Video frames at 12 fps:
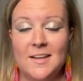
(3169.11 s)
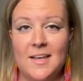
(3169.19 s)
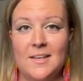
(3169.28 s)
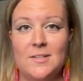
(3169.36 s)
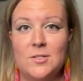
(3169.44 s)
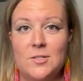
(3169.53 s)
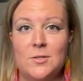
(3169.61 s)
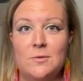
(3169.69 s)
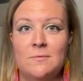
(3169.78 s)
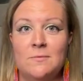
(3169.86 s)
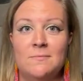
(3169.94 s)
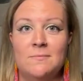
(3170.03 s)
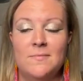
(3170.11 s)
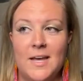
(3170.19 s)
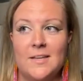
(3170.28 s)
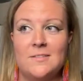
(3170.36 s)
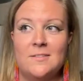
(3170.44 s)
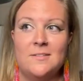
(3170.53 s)
And to,
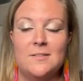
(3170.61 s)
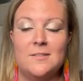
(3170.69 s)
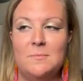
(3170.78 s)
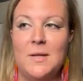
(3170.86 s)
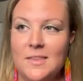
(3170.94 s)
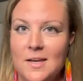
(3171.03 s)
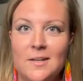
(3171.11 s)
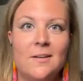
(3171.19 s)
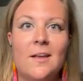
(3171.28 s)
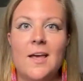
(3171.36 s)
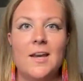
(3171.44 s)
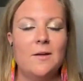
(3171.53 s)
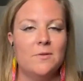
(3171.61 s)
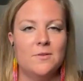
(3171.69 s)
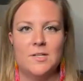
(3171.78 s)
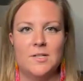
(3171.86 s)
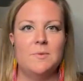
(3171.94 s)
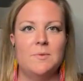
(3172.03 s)
yes, doesn't mean that anyone's
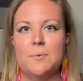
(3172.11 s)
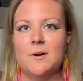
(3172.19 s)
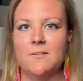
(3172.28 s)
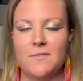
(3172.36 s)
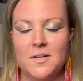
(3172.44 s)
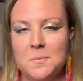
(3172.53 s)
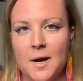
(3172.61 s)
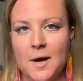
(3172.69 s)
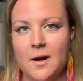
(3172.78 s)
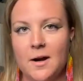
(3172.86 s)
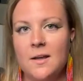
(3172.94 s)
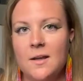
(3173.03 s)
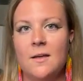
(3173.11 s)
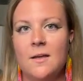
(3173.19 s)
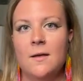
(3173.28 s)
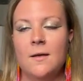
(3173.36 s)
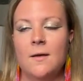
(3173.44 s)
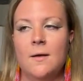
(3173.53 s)
going to be a perfect parent,
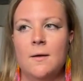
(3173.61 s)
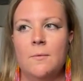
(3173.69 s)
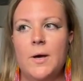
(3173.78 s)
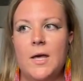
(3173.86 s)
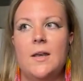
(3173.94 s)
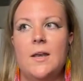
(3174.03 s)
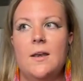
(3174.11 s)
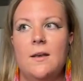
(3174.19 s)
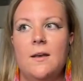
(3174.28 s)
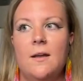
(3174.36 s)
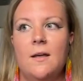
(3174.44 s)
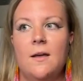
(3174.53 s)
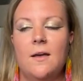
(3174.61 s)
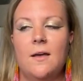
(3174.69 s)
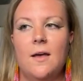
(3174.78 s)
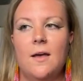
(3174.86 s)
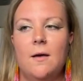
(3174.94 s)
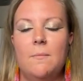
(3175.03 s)
but
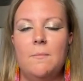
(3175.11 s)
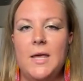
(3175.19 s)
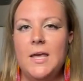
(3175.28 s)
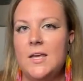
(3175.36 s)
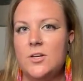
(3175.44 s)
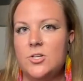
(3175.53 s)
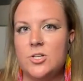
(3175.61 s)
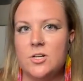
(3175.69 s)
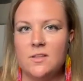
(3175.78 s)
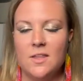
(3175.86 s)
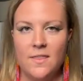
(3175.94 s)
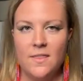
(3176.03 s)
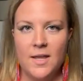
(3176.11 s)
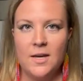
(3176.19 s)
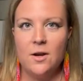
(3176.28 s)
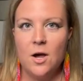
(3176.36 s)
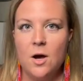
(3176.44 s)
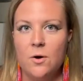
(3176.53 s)
making sure that they
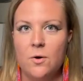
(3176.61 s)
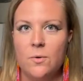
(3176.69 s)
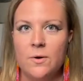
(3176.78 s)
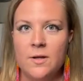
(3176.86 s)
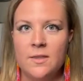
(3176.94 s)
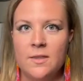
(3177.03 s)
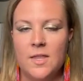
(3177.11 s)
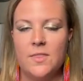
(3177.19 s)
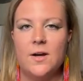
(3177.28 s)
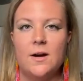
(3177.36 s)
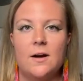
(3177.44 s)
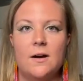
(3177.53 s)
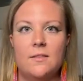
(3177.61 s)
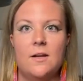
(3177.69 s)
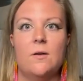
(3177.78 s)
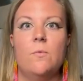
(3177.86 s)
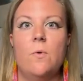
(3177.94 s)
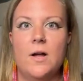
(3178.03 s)
know that
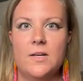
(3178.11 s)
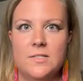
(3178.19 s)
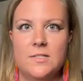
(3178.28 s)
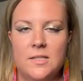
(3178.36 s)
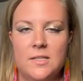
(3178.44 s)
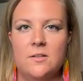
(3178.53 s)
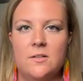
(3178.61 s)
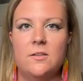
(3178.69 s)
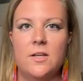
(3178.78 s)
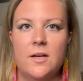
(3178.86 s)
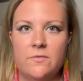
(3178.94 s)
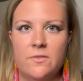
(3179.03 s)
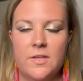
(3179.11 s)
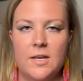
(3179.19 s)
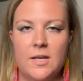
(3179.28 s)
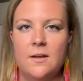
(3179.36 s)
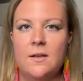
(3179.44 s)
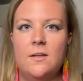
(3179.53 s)
they're wanted, that they're loved, that
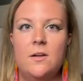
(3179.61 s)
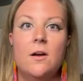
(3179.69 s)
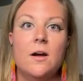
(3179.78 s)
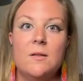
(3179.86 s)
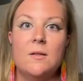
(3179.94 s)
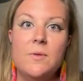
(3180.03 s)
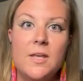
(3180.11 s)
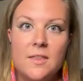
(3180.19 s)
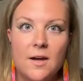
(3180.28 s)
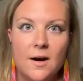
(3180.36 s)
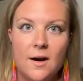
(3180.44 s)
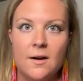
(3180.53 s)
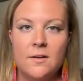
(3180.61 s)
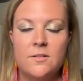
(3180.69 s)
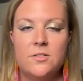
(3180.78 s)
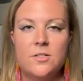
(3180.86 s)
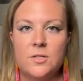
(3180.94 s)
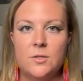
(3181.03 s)
you're going to be there
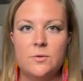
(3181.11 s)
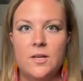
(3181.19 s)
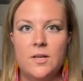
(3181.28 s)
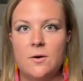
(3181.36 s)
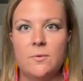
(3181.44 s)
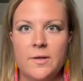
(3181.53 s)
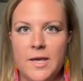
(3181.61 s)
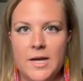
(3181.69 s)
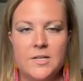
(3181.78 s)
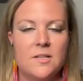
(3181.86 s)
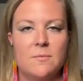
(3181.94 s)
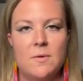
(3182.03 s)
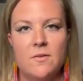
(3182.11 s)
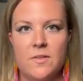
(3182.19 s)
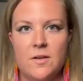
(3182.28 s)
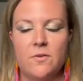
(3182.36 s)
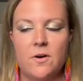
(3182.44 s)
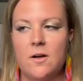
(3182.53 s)
to, catch them if
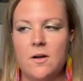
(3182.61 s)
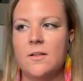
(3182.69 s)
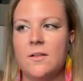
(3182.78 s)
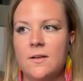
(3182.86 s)
they fall,